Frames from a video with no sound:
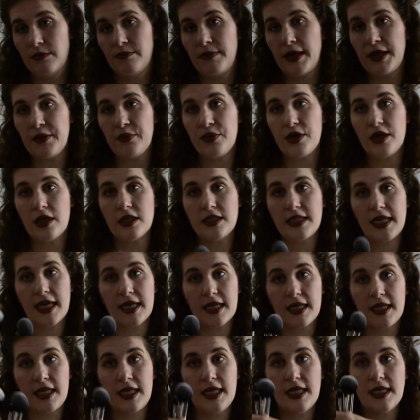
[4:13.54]
by Real
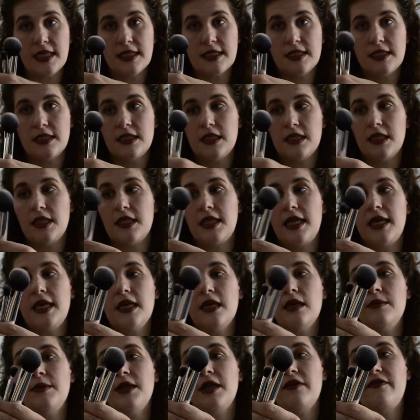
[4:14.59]
Techniques, they
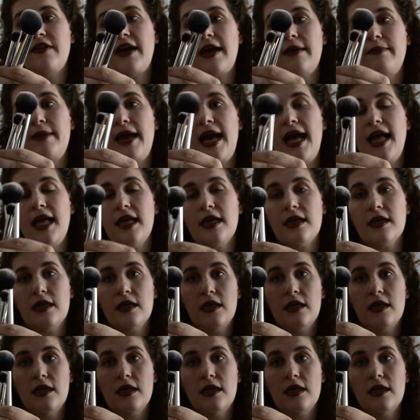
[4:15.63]
come in a 5-pack.